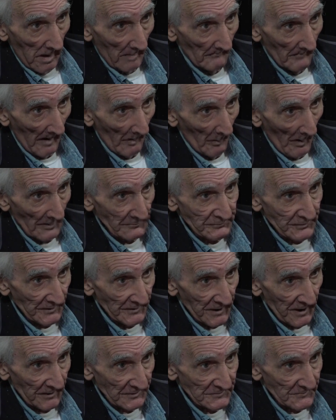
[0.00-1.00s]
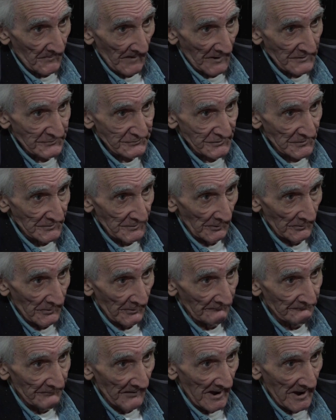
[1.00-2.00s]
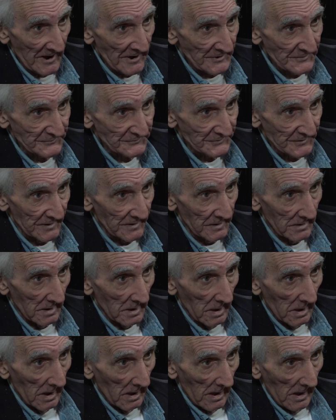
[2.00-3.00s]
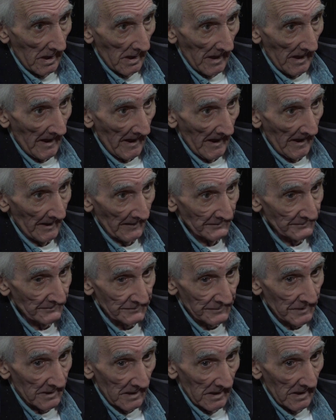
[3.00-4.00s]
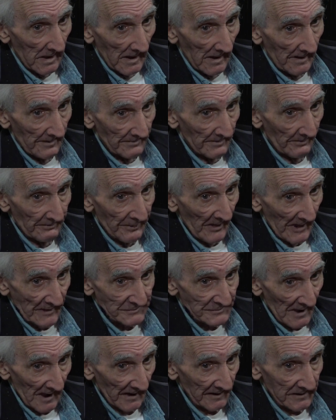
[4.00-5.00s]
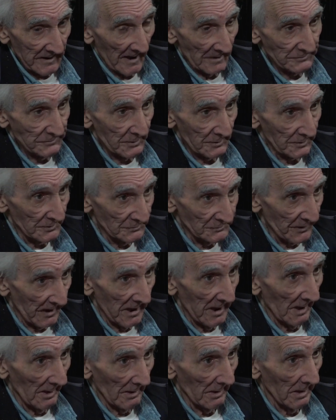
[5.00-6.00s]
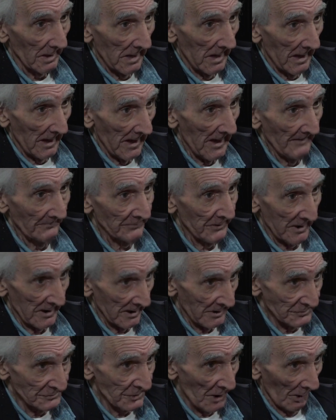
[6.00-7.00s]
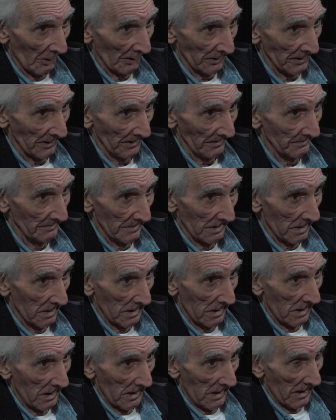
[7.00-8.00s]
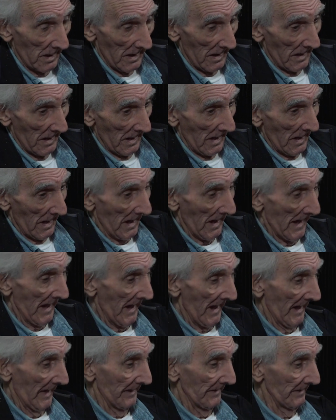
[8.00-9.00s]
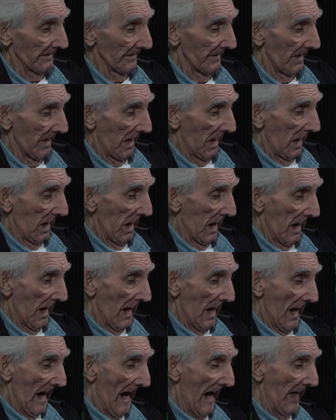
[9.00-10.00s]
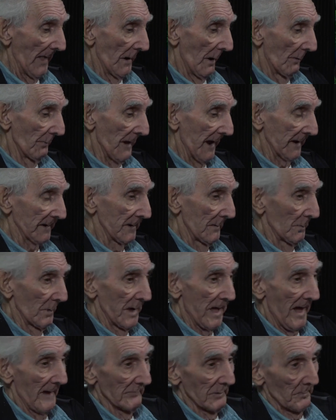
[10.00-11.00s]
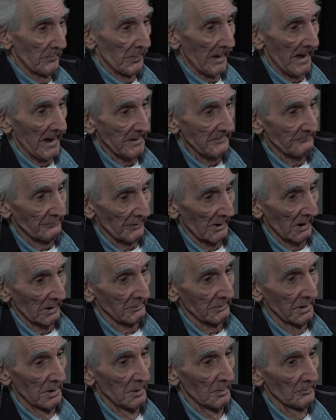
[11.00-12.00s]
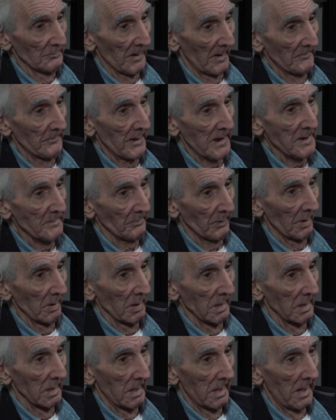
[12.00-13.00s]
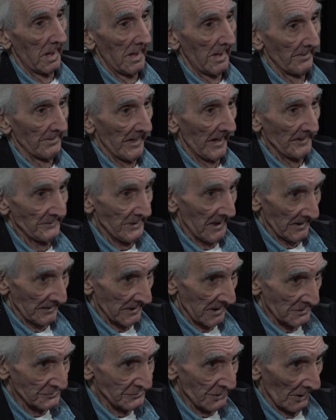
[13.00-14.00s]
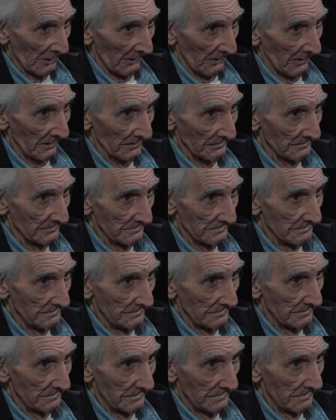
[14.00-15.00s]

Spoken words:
By watching the expression on their face and the things like that, you can tell if they're enjoying it. And I don't reckon we ever played for a group of people that didn't enjoy it.